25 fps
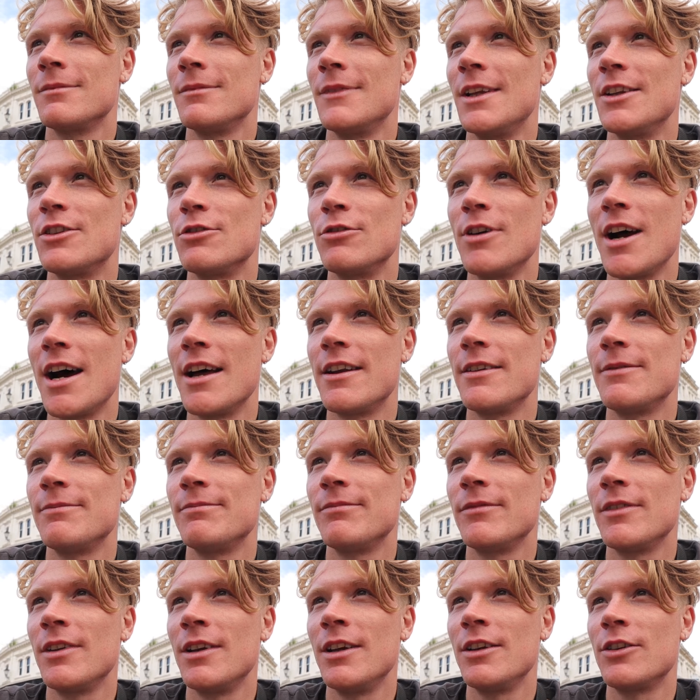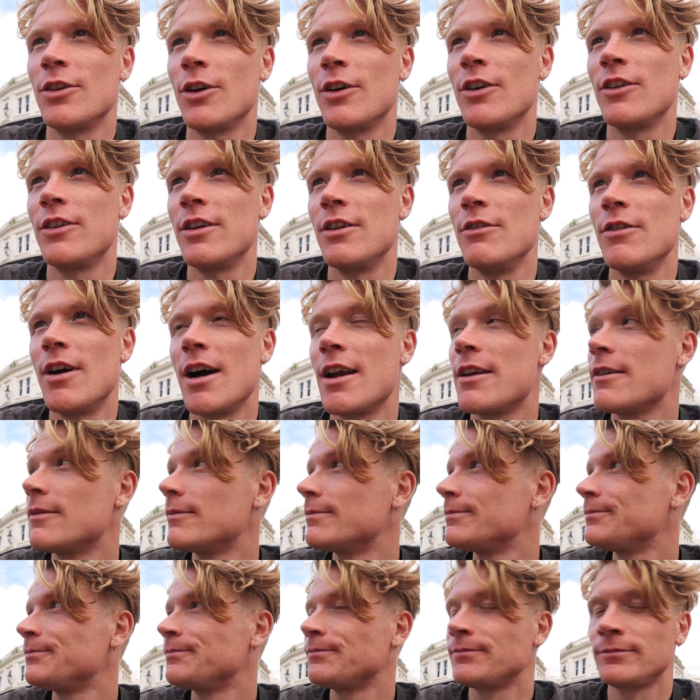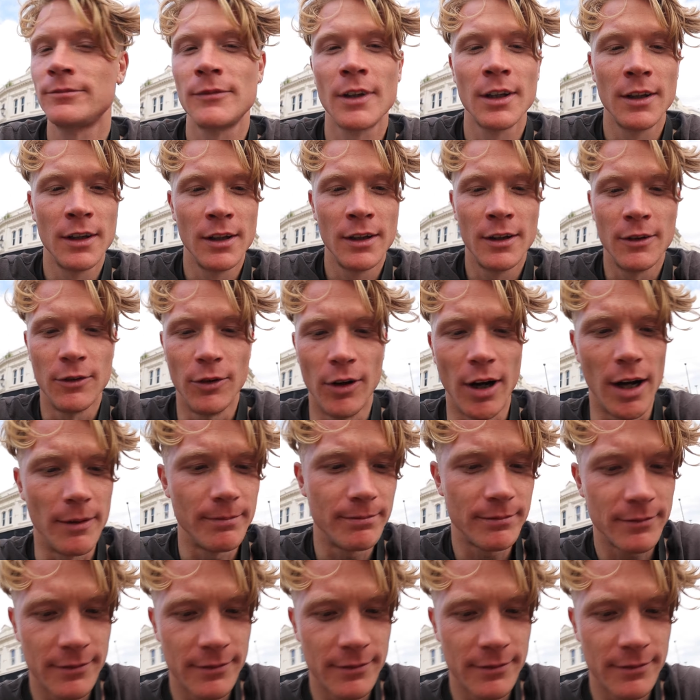It's rad. It's honestly rad. Right,